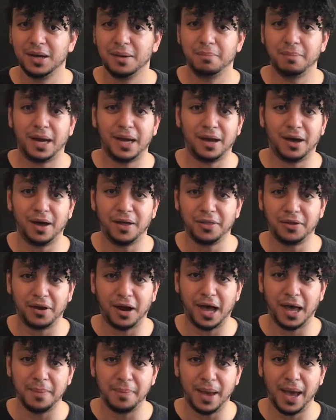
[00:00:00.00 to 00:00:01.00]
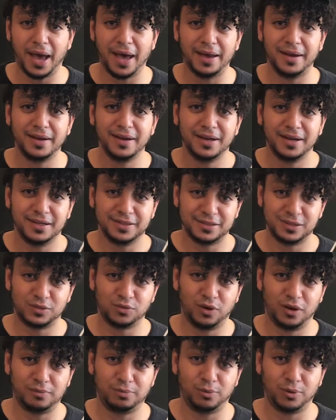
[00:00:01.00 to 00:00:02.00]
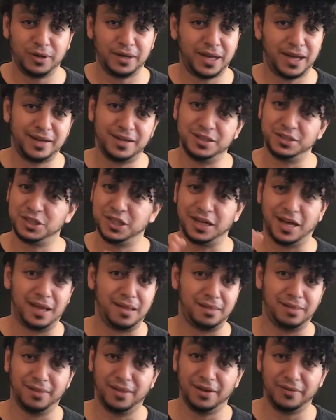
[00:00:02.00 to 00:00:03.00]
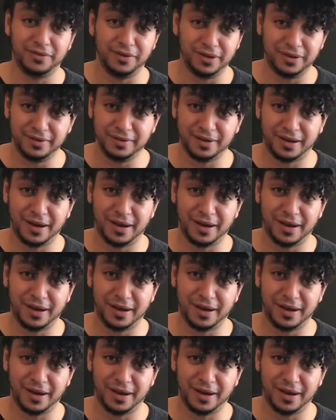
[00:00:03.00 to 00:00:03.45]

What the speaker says: My other iPad is a 12.9-inch, and I love it.